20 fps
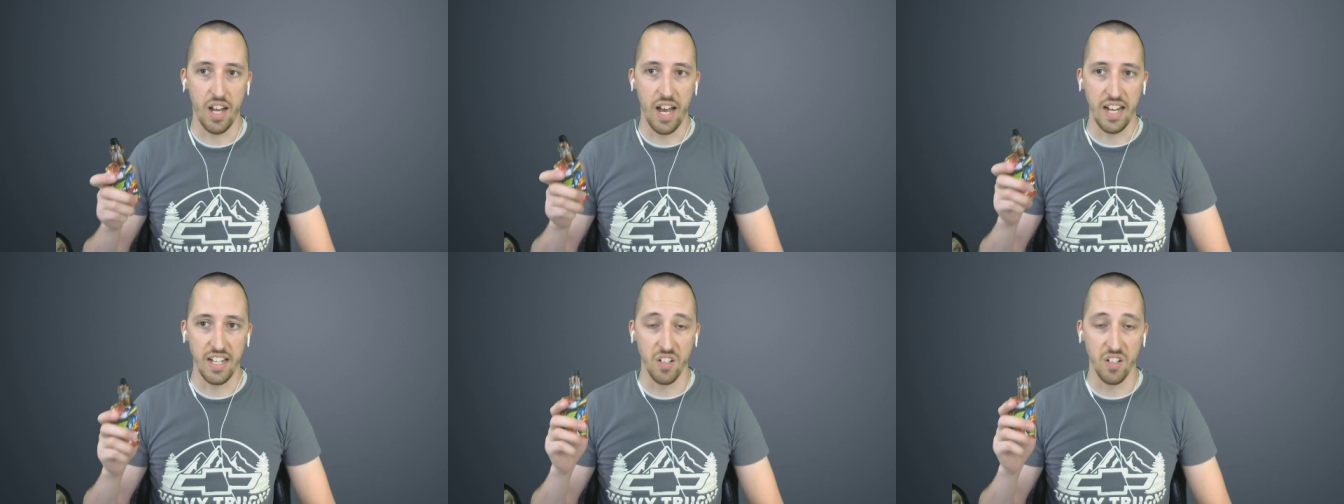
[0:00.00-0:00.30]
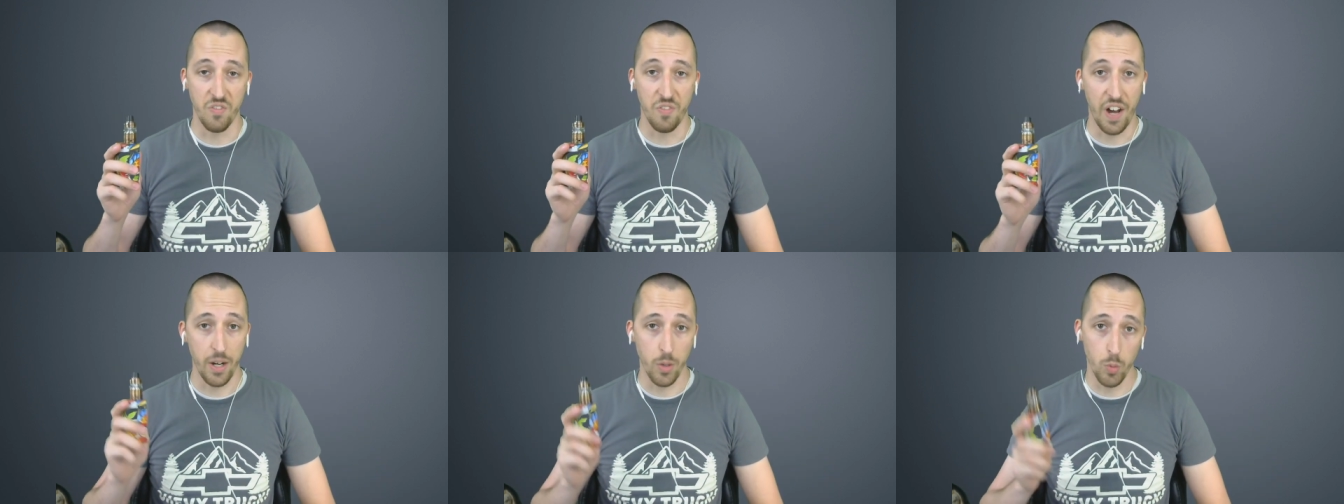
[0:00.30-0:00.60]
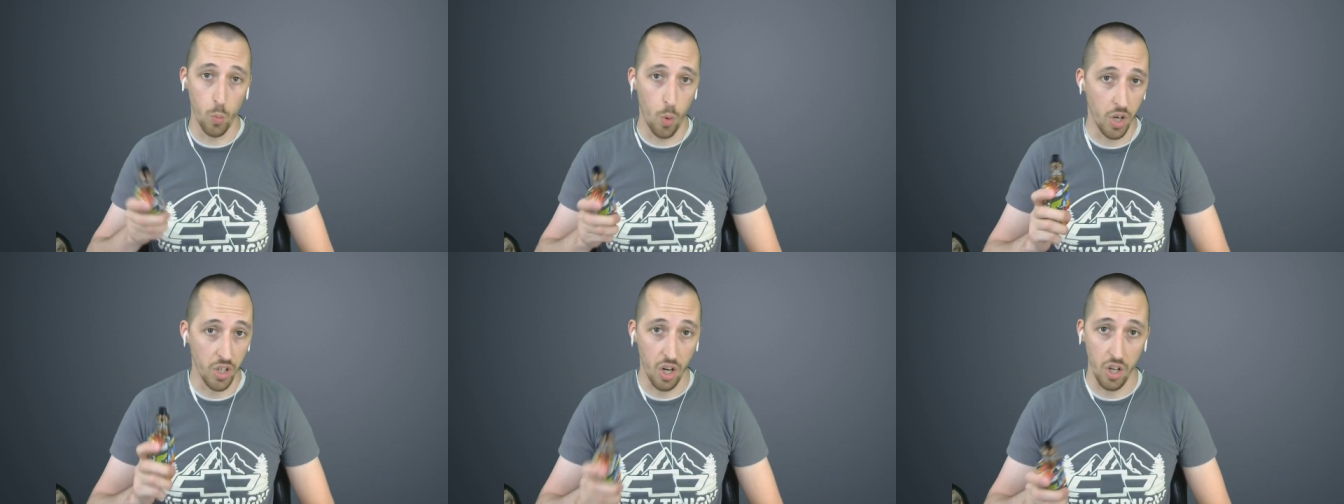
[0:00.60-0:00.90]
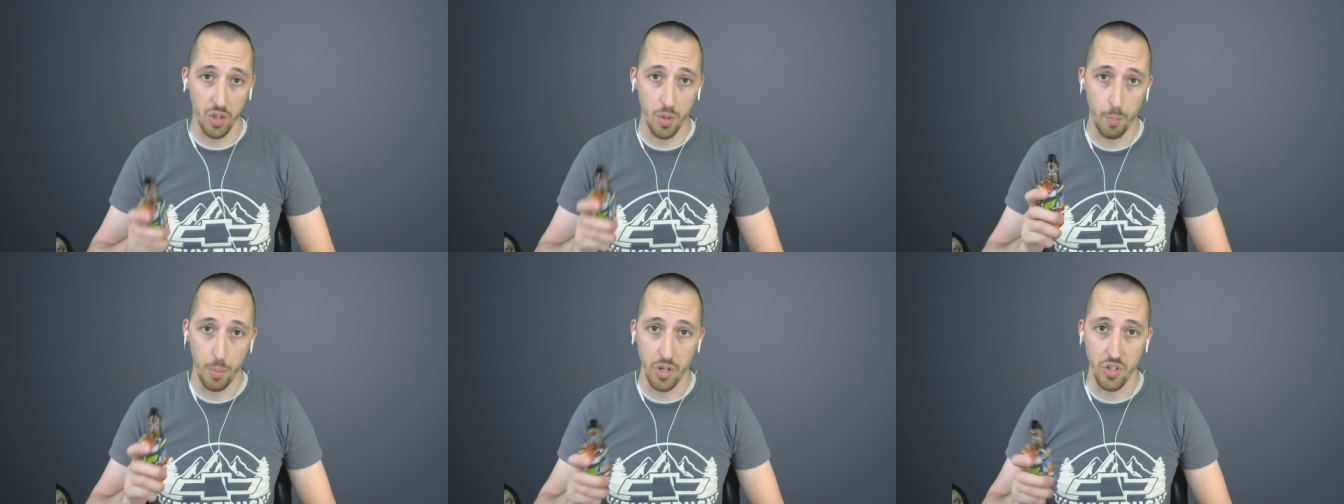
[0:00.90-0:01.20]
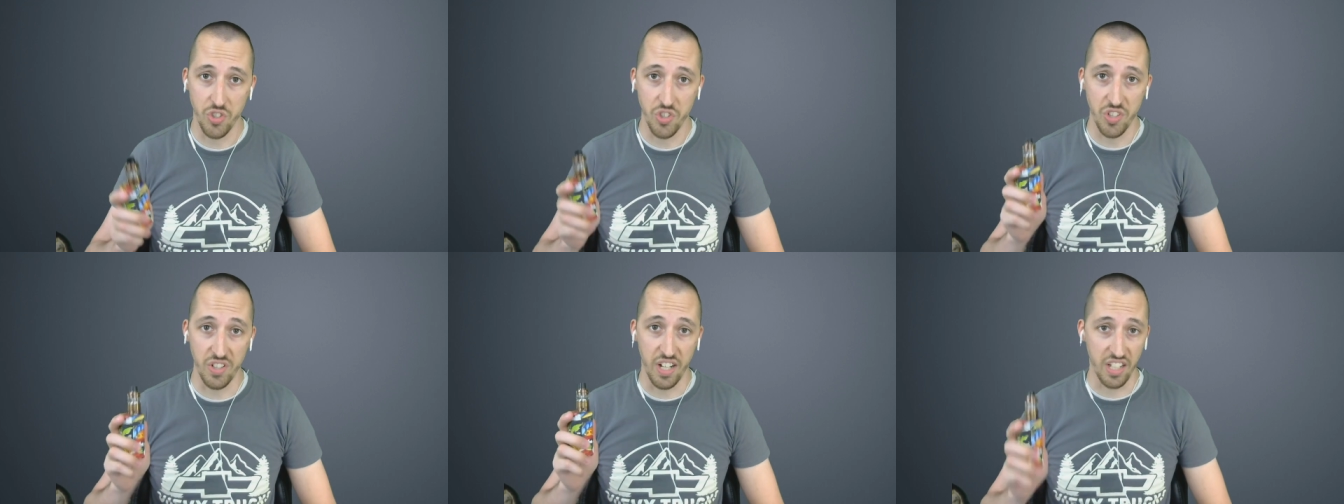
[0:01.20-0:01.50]
I did find one other
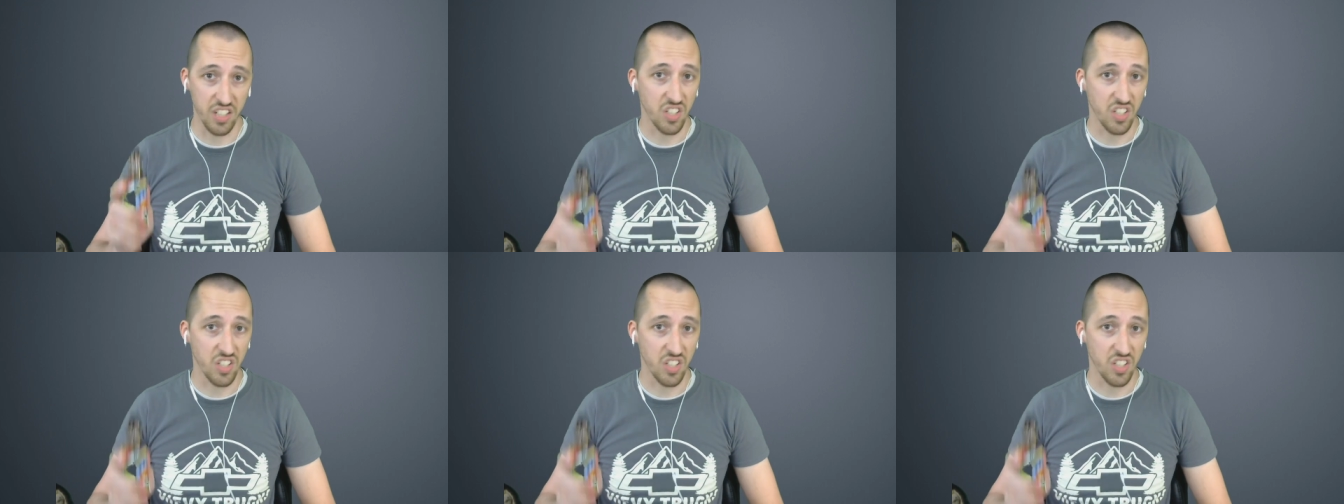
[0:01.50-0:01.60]
person